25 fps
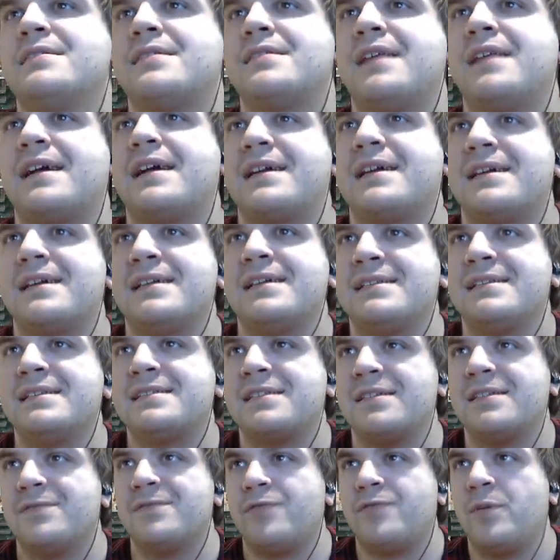Hey, at
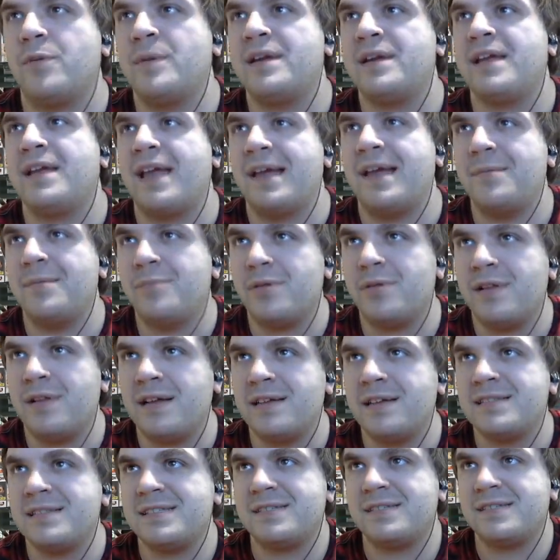least from a
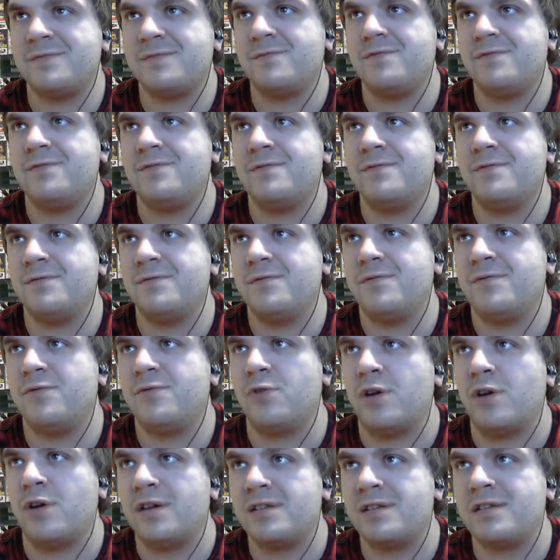gameplay
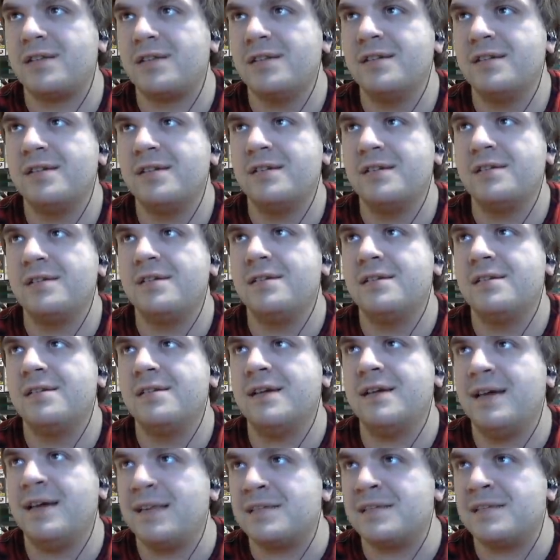front,
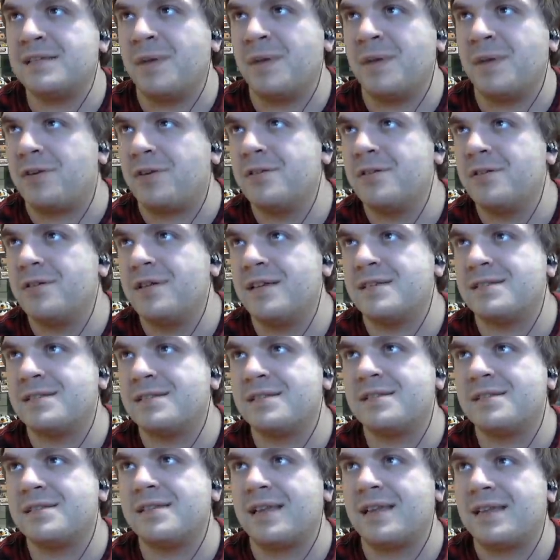it is better.
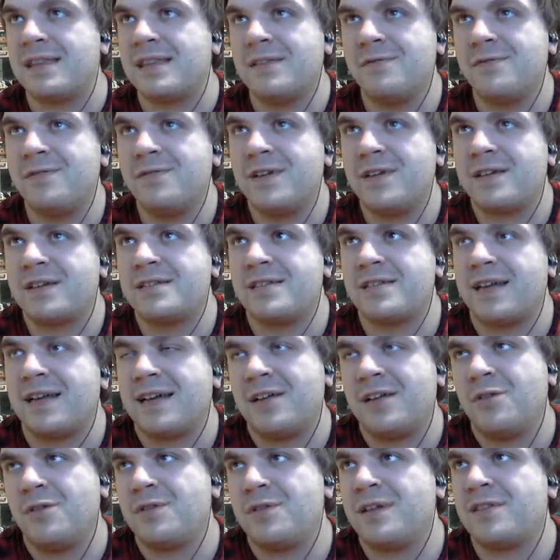It's like they fixed. Like I
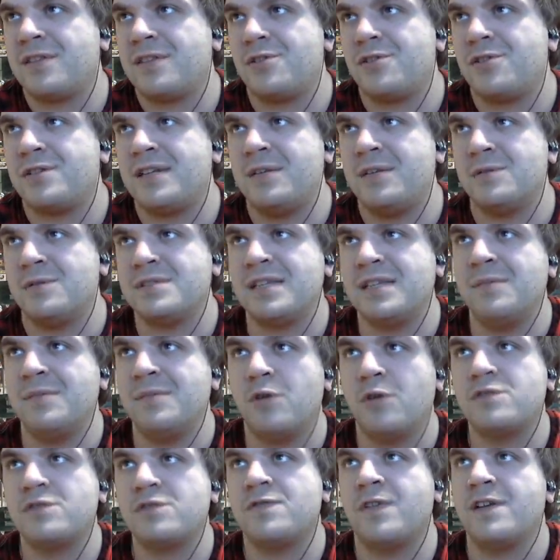don't think thirteen was the
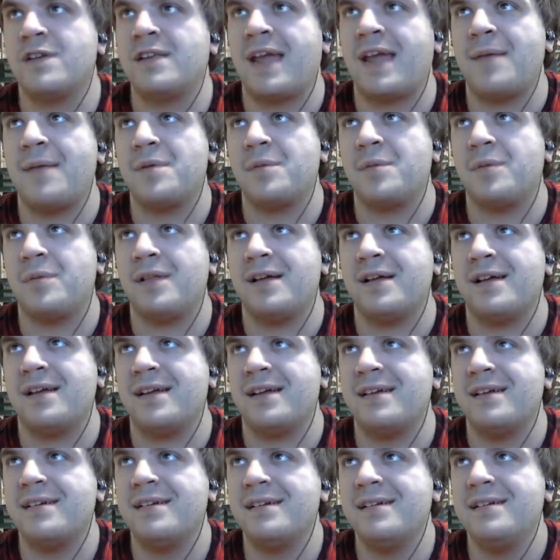most fun game to
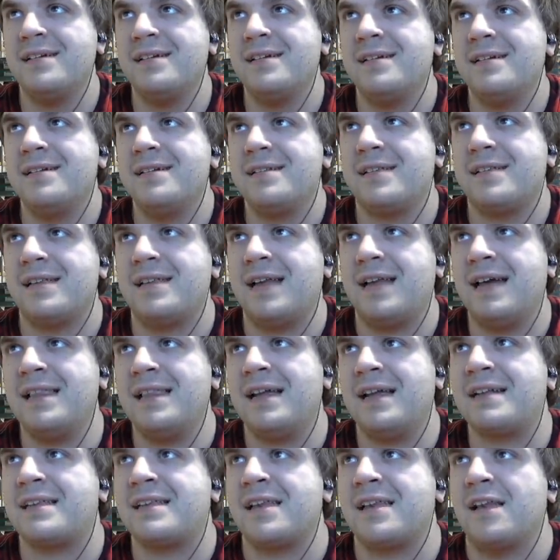play. Didn't I
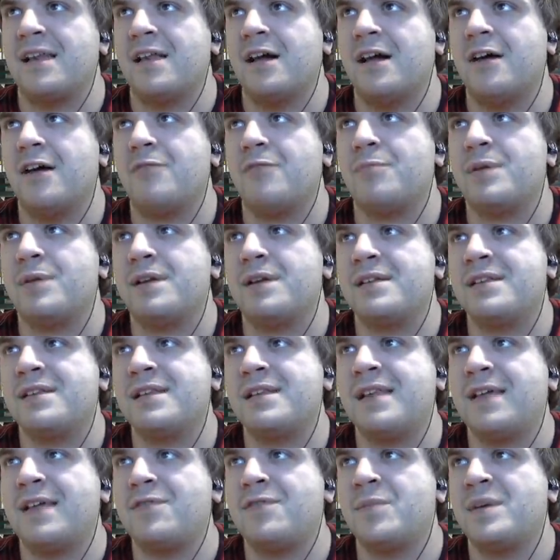liked it enough, but it
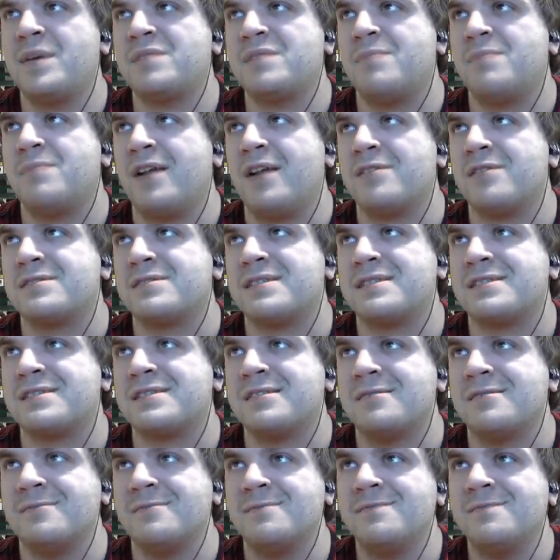didn't have the best battle
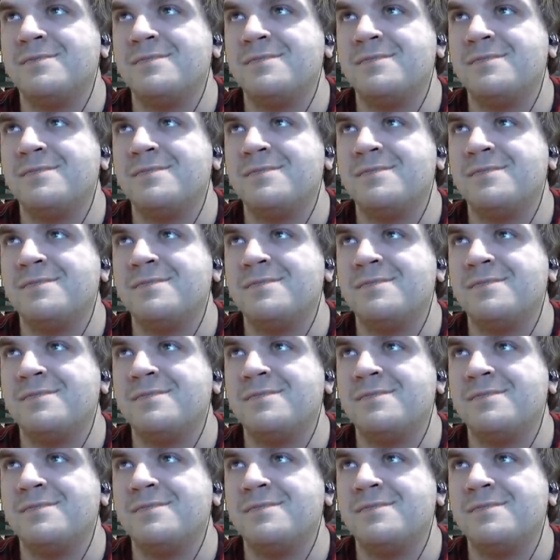system.